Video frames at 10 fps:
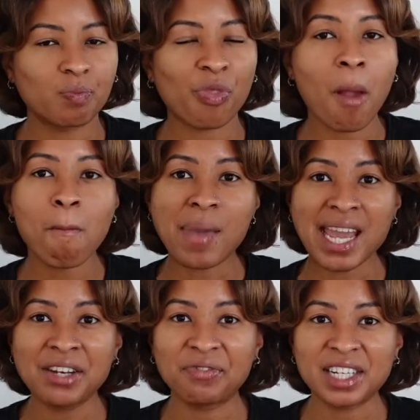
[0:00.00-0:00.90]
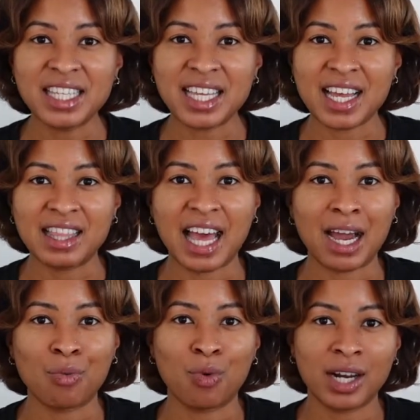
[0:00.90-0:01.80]
The main reason that
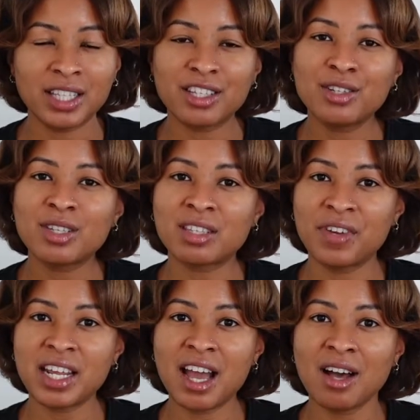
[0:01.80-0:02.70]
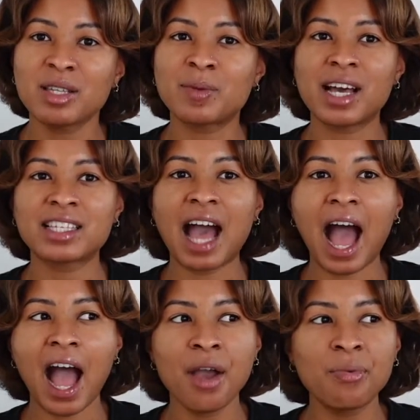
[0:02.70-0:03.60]
I wanted to do this video is because
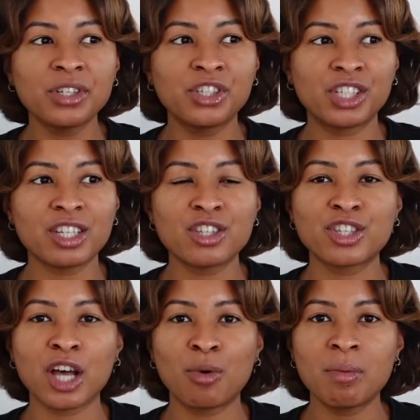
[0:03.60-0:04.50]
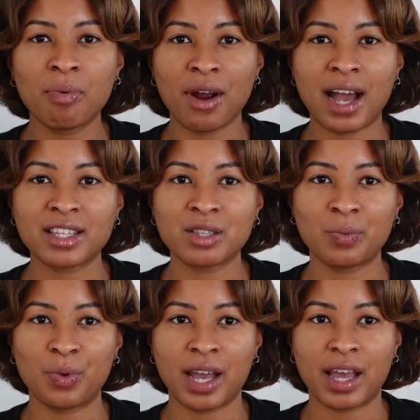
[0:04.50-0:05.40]
I was just so impressed
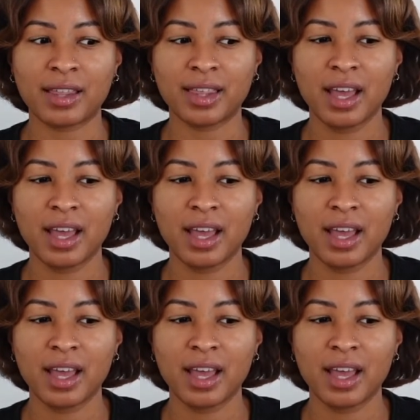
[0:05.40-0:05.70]
with